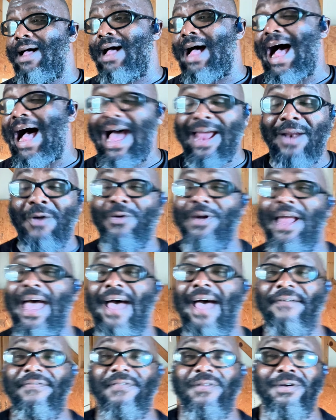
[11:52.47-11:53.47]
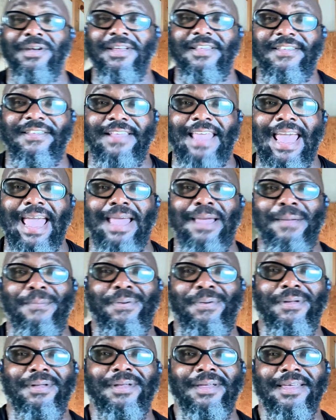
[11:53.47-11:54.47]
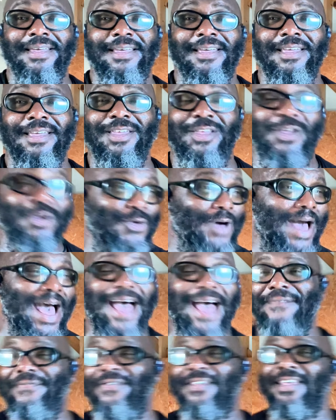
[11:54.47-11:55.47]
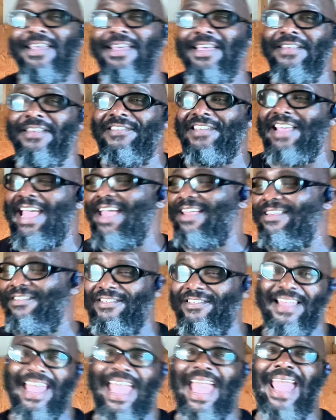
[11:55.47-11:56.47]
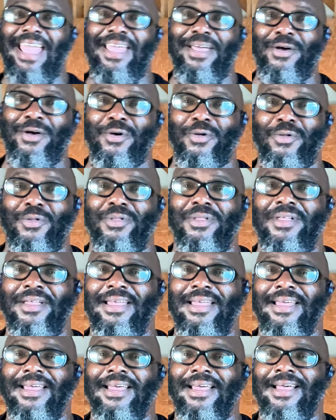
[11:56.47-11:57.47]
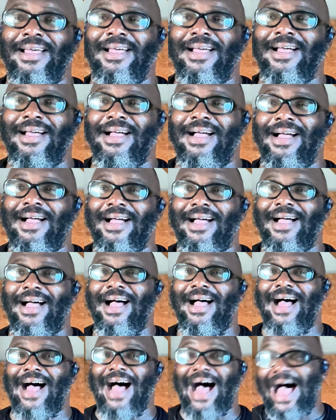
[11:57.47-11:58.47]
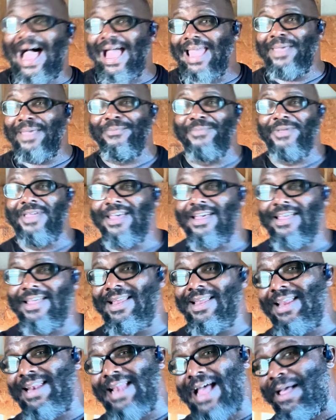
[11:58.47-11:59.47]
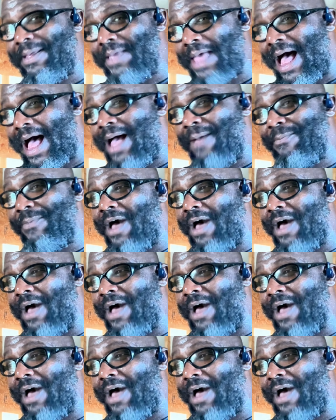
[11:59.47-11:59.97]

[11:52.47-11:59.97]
I don't have to escape. You have to change the angle. I am good and I'm